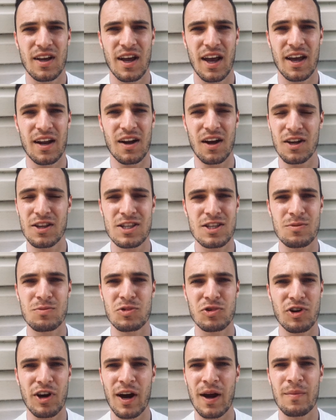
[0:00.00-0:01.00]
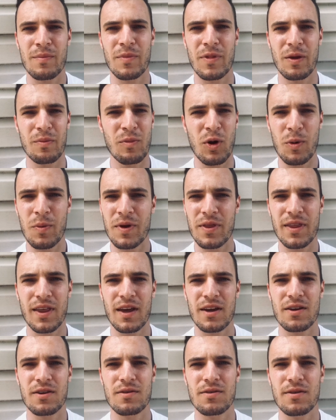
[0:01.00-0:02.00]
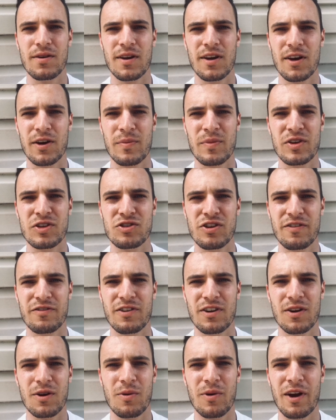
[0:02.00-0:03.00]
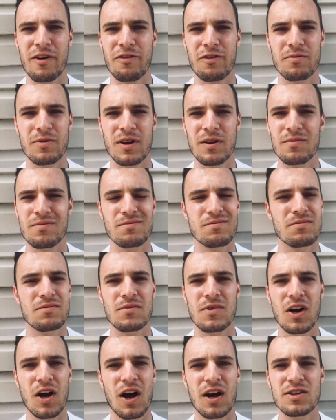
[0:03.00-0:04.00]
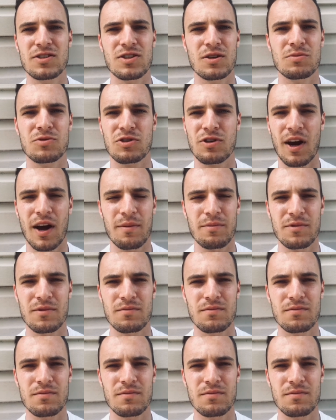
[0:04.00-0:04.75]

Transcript: and unsubscribe the moment that you hear me drifting away from it. Unsubscribe.